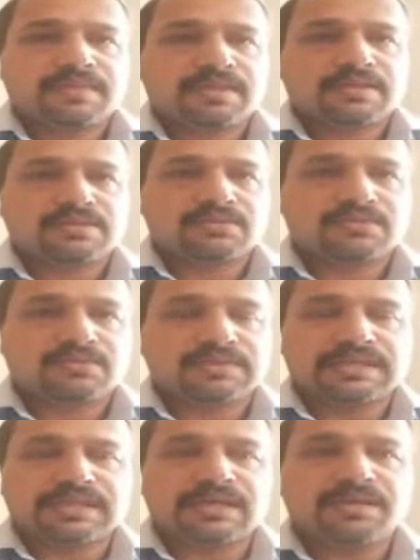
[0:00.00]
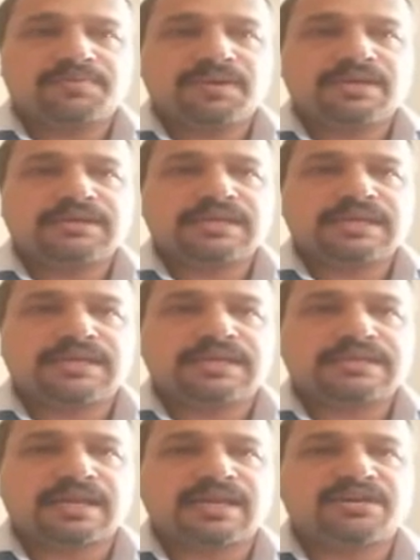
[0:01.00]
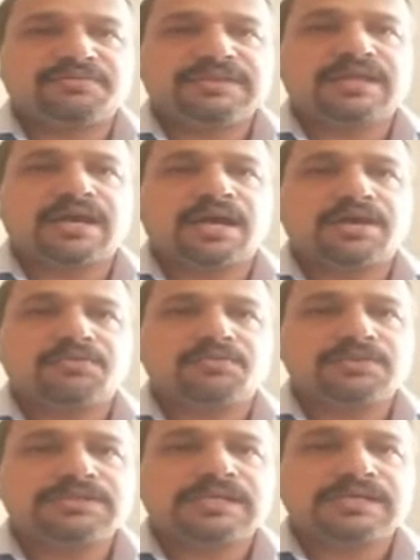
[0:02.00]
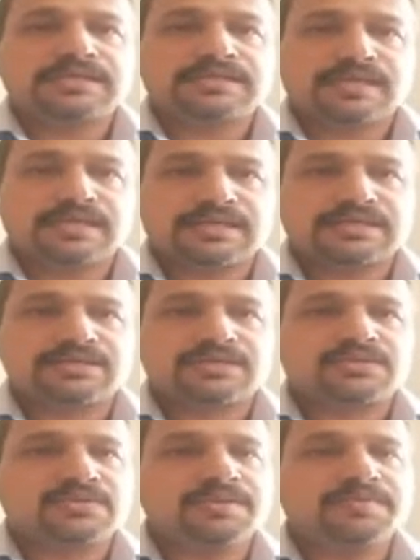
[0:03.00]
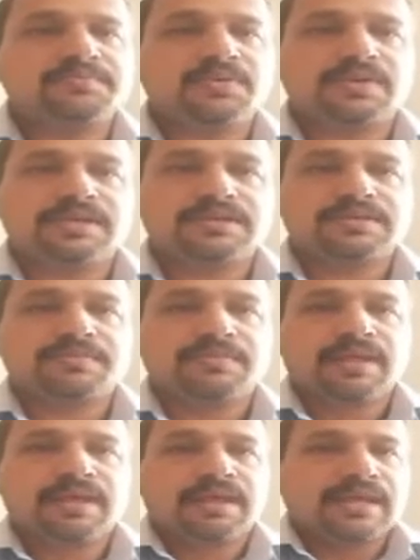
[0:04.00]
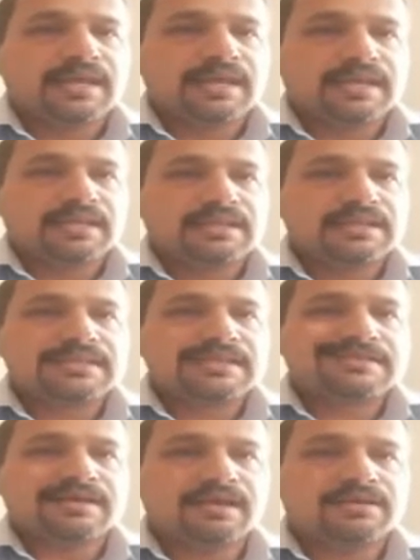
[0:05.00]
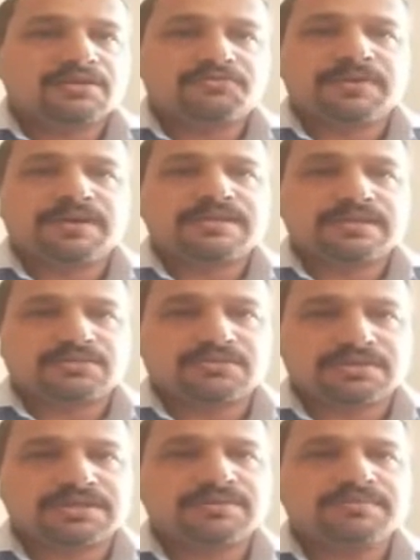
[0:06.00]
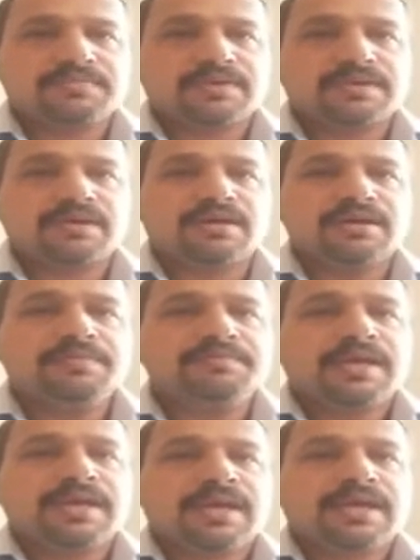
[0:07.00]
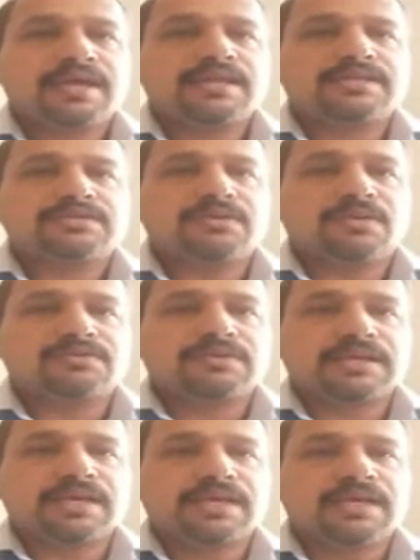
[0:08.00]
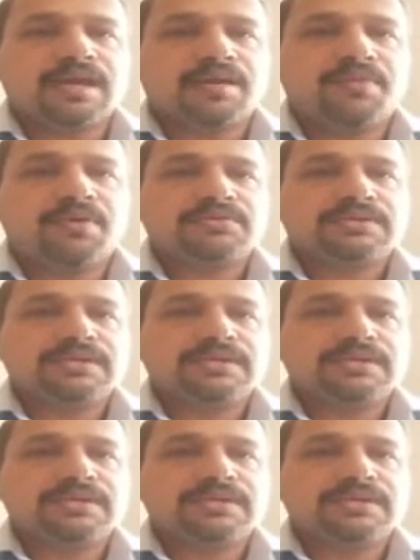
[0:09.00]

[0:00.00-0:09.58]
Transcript: So the second part, it is added with I would take it to the police. This is a different situation here. Anne is not thinking about